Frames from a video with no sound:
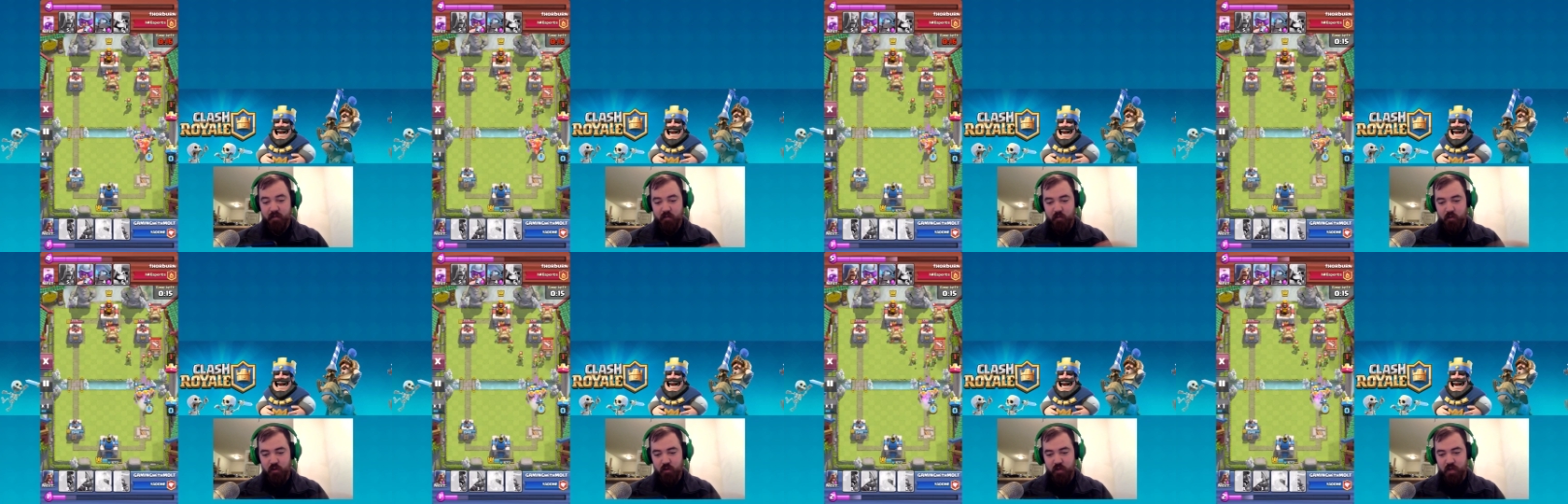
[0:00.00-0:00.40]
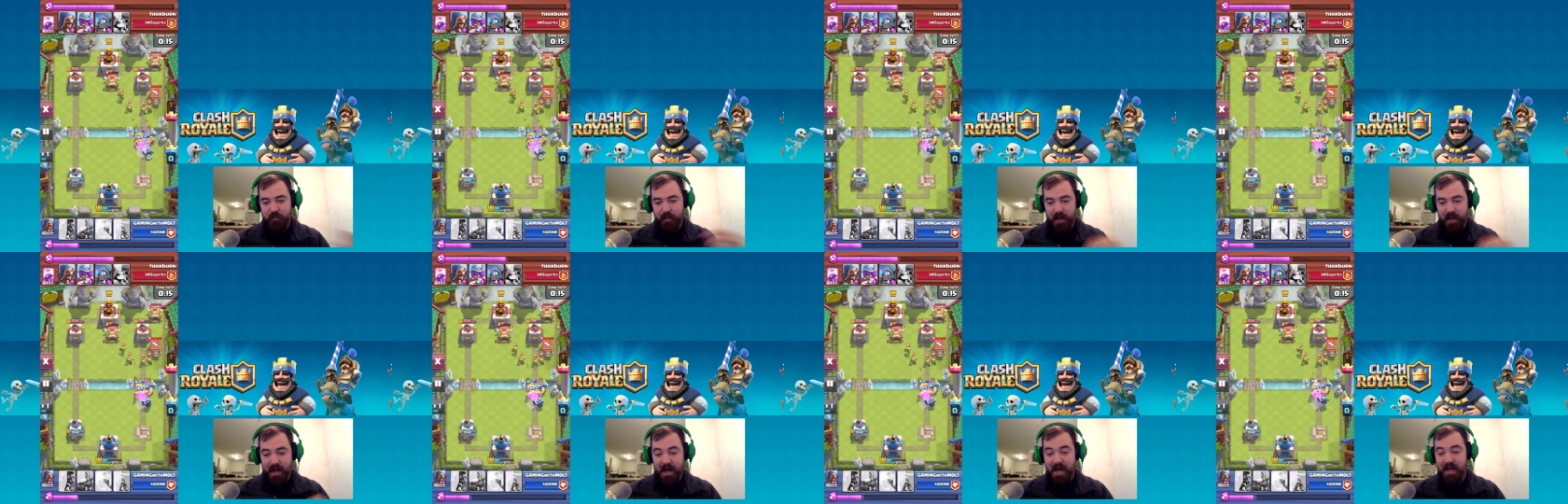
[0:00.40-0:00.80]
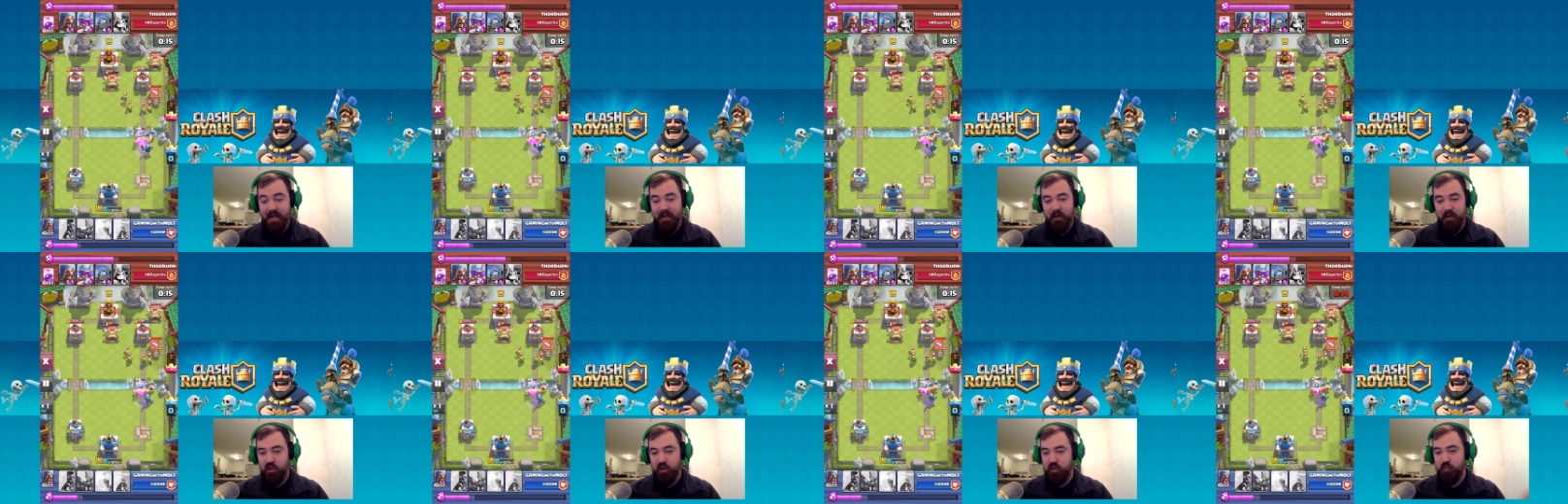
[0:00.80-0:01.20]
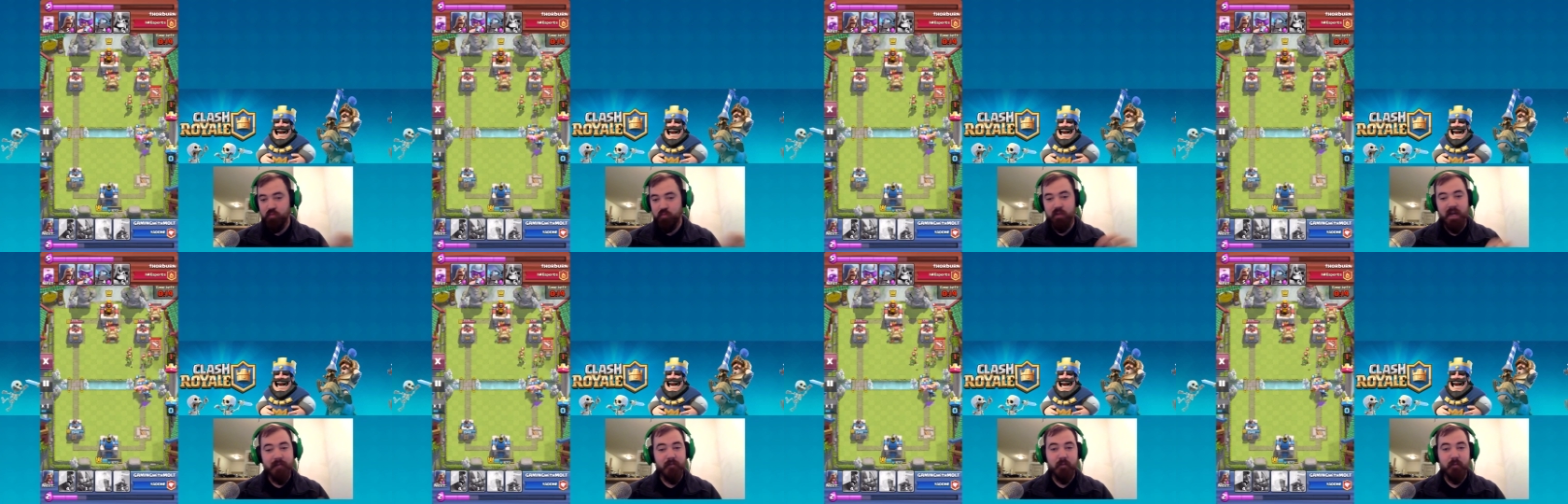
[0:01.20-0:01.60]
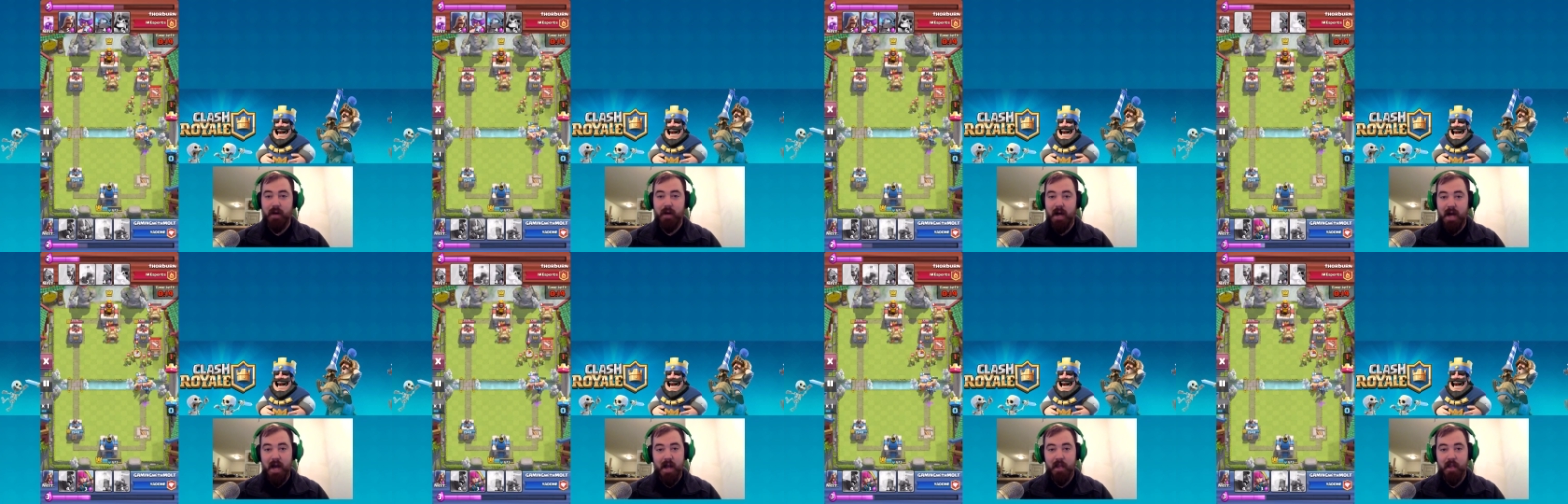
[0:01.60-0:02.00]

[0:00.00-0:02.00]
When you get behind, you just play from behind.